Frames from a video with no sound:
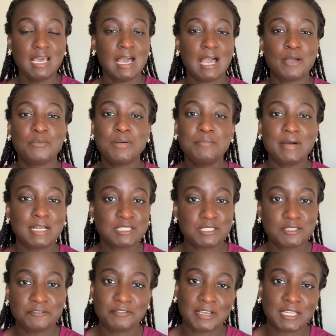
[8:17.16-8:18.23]
I went back
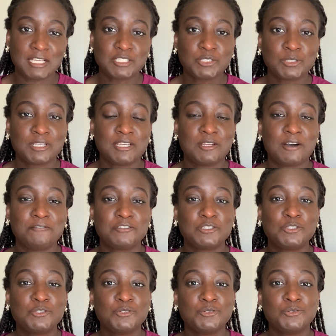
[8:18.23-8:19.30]
to the financial aid
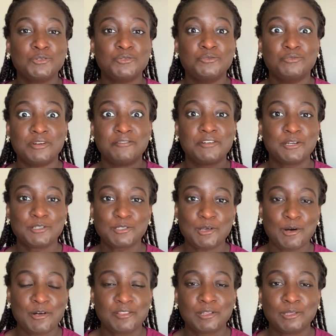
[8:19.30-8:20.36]
office to reverse
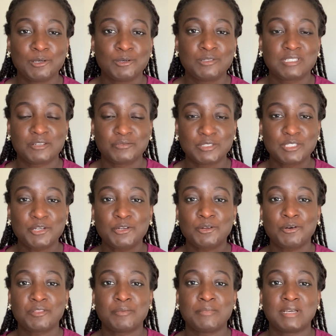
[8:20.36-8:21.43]
all the loans and return
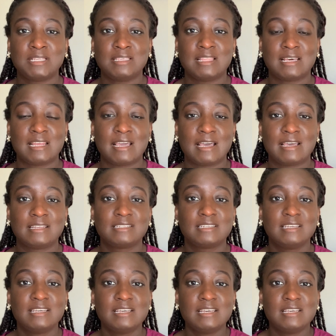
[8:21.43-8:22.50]
all the money that I had
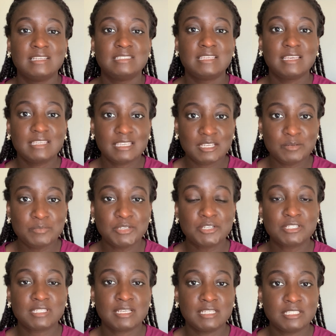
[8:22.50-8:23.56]
taken,
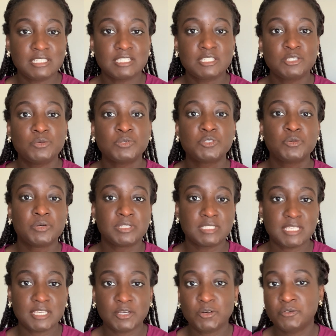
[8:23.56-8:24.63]
because NHSC was going to
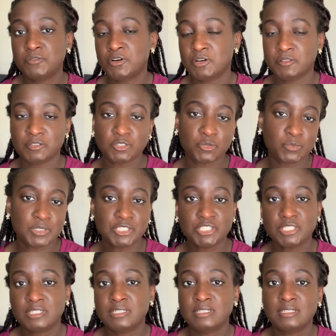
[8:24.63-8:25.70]
take over all the
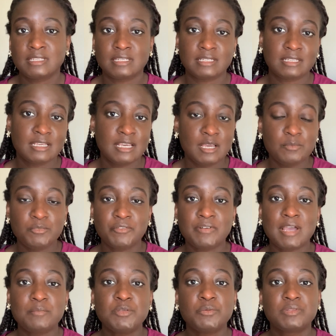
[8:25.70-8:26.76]
tuition and
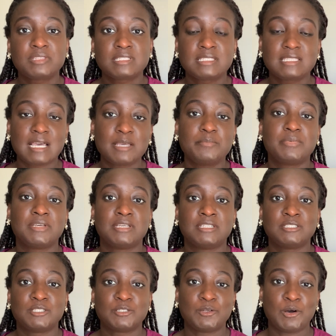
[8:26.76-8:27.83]
provide me with a
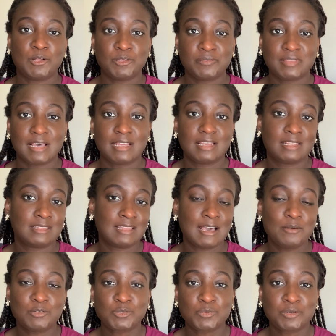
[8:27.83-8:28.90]
stipend and all of that. And
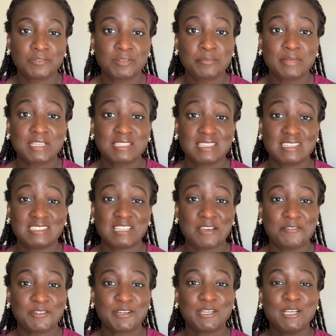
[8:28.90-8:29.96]
that was one of the best things
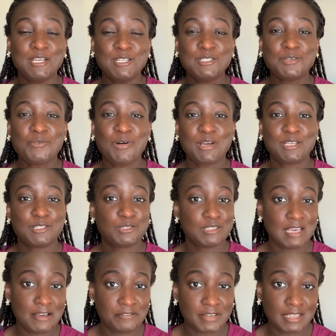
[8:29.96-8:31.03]
ever, to walk into
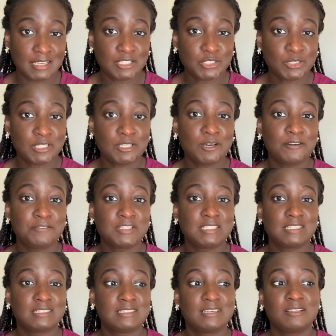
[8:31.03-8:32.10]
that financial aid
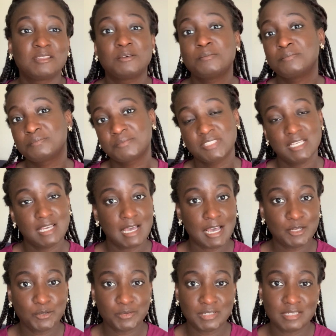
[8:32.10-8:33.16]
office and tell them
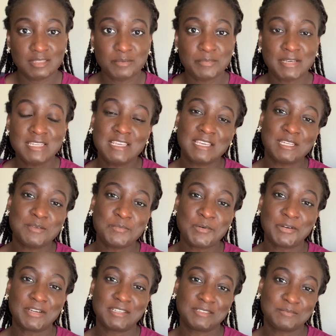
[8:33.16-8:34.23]
I don't need the money
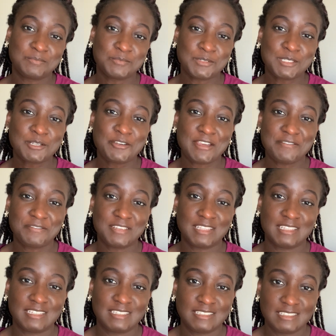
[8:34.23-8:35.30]
anymore. It was a great
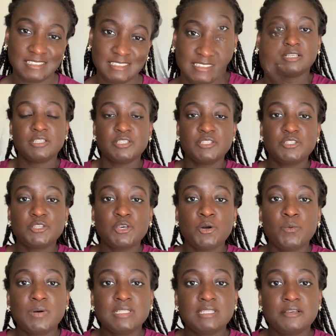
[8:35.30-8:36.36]
feeling.
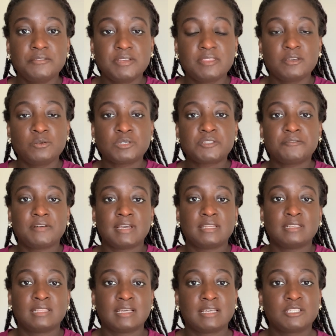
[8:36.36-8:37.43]
So once everything was
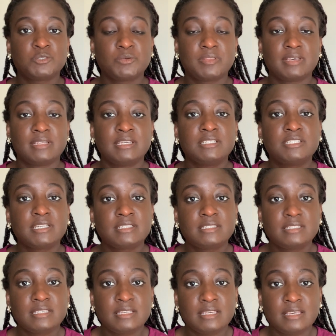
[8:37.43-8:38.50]
finalized with
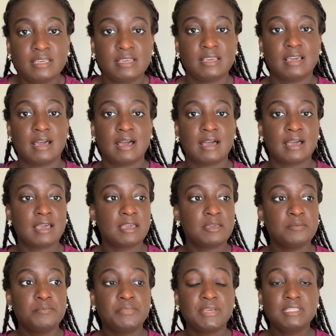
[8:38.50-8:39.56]
NHSC,
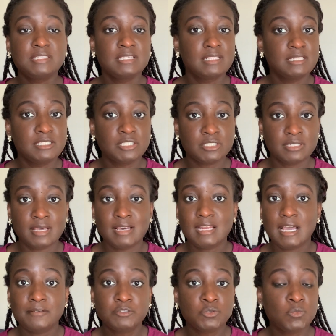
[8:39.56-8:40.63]
I basically did not
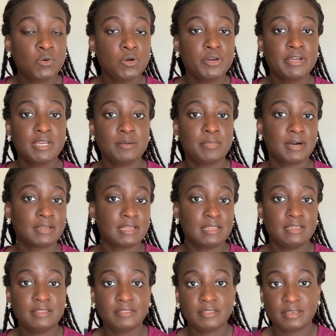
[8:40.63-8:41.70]
have to worry about
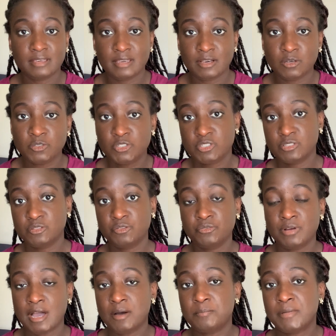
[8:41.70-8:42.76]
anything else
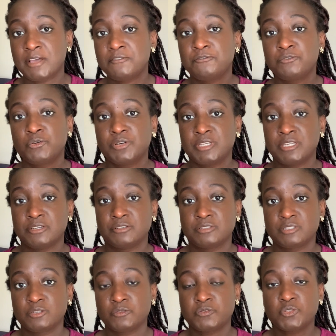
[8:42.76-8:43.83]
throughout my 4
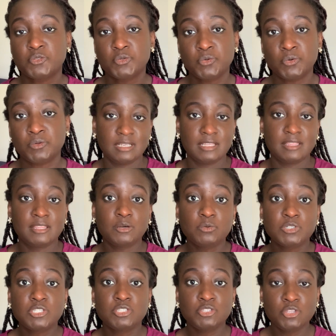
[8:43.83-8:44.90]
years of school. There
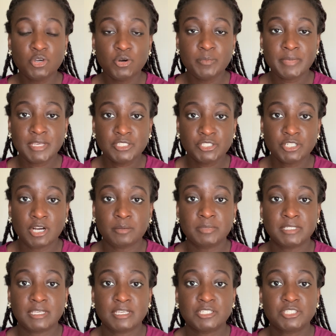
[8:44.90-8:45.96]
was no major
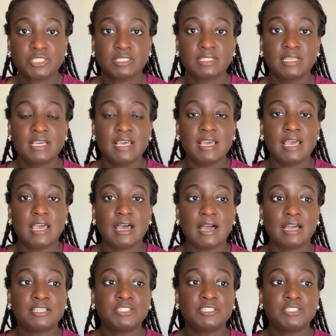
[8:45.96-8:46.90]
obligation. I